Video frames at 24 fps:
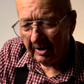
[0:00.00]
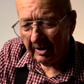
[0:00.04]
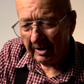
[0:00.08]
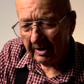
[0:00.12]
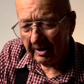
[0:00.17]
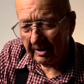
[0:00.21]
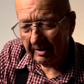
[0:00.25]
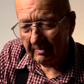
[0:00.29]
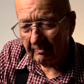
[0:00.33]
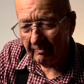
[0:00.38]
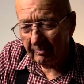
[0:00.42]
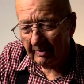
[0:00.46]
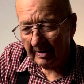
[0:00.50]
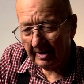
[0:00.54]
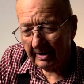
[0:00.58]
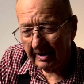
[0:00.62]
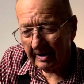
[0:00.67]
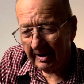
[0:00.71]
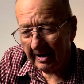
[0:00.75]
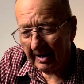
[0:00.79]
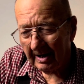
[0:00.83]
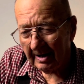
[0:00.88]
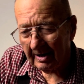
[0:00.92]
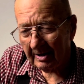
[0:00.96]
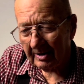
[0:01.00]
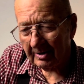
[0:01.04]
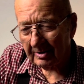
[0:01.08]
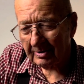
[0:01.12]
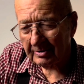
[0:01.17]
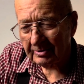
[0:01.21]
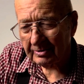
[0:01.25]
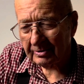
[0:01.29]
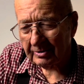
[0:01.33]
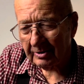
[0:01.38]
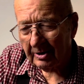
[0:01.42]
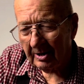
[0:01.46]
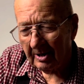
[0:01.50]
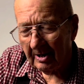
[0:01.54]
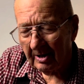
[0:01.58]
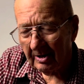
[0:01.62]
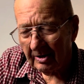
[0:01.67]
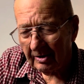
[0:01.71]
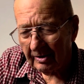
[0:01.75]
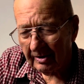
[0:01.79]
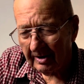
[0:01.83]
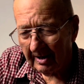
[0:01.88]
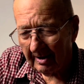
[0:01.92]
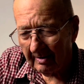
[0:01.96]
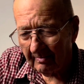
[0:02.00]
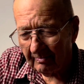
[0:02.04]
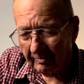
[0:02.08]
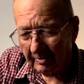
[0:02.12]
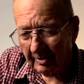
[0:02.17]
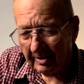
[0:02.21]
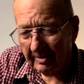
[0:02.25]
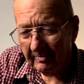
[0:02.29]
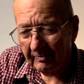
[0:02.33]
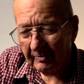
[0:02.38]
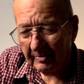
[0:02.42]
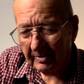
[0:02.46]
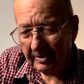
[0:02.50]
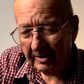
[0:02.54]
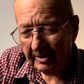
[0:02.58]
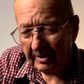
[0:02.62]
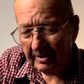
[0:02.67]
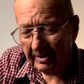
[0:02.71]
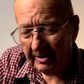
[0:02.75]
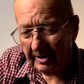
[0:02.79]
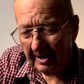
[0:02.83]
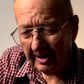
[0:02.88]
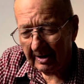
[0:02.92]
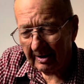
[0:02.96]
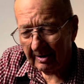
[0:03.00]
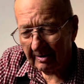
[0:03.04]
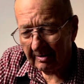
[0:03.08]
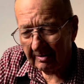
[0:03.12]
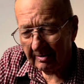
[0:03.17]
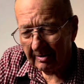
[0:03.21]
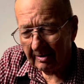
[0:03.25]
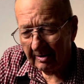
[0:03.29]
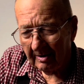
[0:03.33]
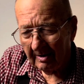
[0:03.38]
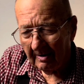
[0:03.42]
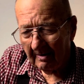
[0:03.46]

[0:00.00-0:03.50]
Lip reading: in my house I'm living in now,